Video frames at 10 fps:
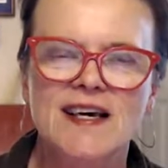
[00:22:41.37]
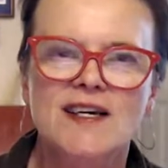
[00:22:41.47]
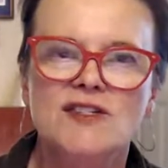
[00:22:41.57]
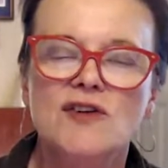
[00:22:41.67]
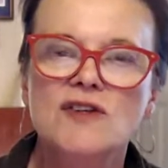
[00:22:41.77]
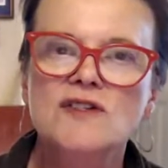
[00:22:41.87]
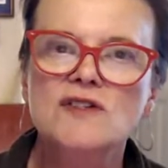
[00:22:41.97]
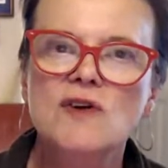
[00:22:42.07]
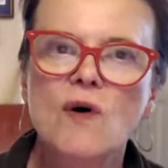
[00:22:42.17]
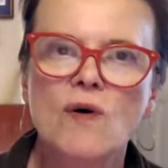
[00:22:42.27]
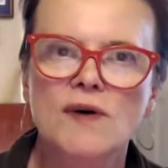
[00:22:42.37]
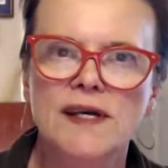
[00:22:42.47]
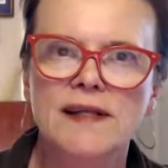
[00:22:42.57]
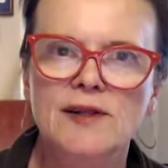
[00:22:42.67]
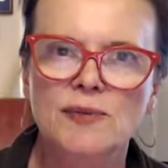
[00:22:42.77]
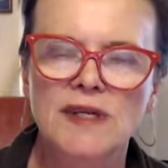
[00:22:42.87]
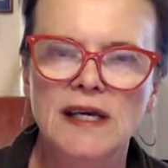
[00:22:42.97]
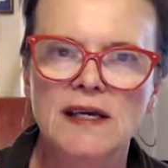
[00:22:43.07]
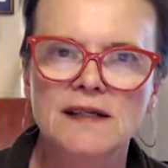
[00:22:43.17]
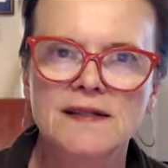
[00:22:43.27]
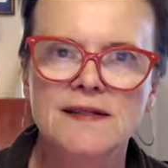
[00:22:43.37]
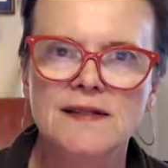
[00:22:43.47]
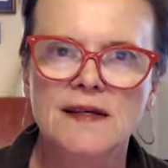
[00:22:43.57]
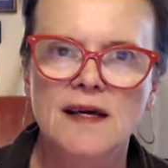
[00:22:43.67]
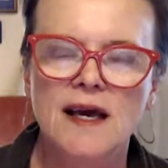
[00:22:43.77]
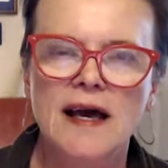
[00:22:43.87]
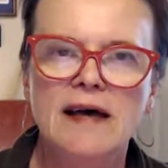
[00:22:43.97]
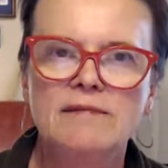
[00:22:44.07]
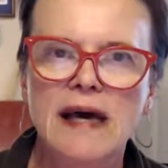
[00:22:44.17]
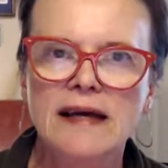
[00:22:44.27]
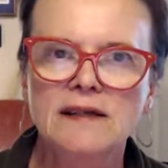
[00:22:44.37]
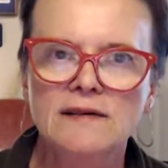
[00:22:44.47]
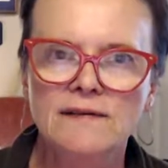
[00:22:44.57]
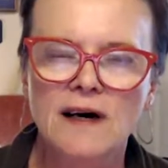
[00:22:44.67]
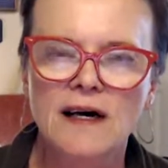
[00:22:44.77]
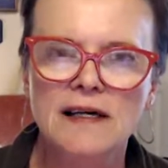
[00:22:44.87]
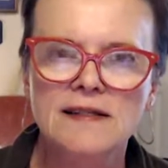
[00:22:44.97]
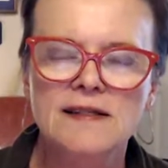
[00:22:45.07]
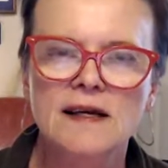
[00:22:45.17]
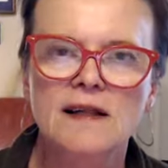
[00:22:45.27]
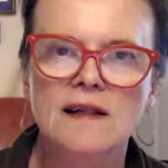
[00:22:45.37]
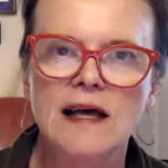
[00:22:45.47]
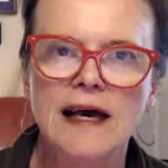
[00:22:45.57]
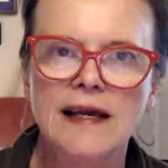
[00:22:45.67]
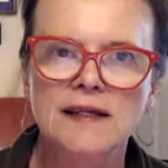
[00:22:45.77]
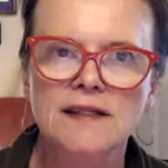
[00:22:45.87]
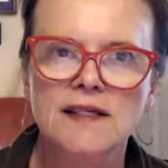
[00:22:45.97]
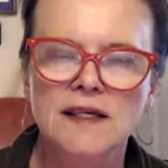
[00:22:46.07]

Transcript: So the soul illuminates and magnifies a light,